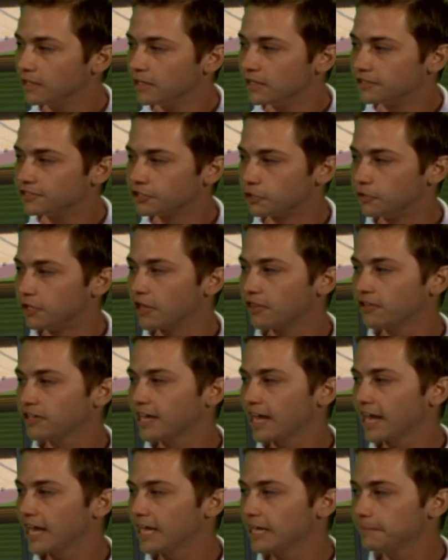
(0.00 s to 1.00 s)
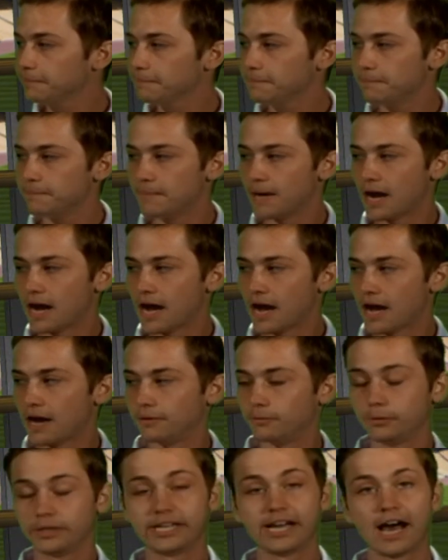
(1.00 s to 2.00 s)
So another game,
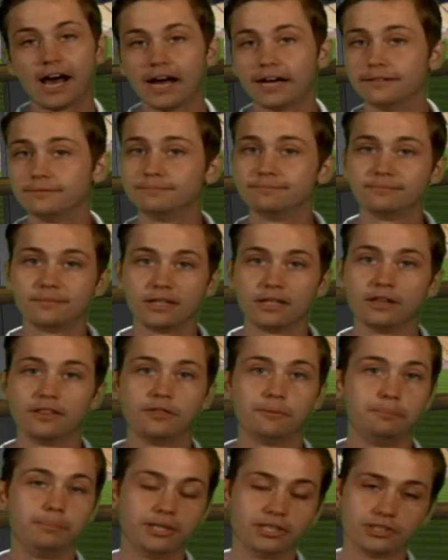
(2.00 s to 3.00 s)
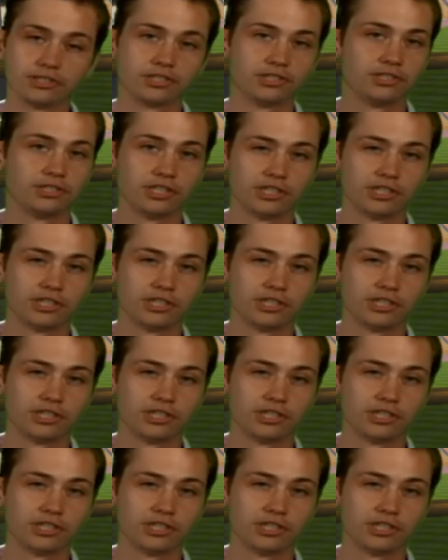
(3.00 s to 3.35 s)
we got the Bills and the